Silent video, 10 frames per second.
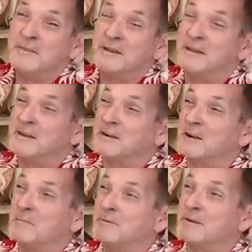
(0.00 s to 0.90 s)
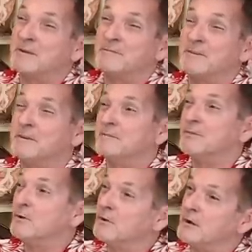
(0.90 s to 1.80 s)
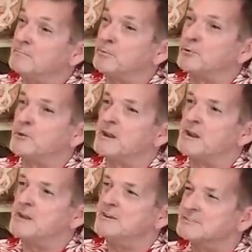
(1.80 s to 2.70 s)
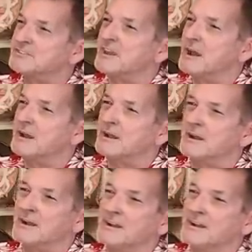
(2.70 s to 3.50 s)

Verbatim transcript: I had a couple of you, even though I pre-set it,